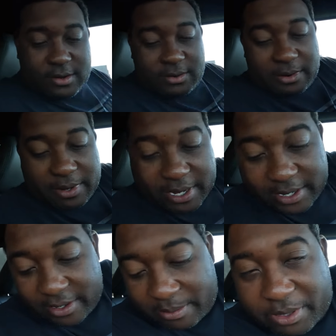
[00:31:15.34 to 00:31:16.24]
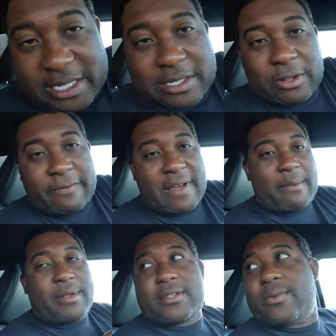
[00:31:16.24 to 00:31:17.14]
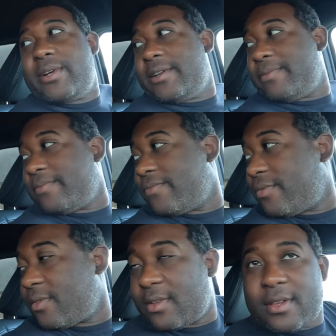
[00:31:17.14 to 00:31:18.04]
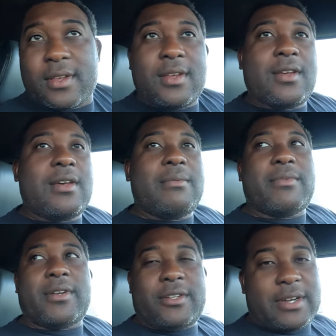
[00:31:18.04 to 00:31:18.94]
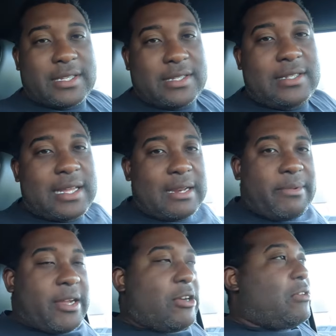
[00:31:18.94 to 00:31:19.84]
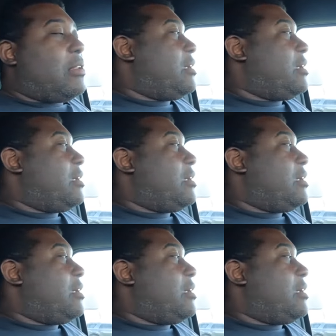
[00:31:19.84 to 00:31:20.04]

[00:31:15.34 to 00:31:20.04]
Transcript: Well, we got the place is only five minutes away. But you know how CC like to be early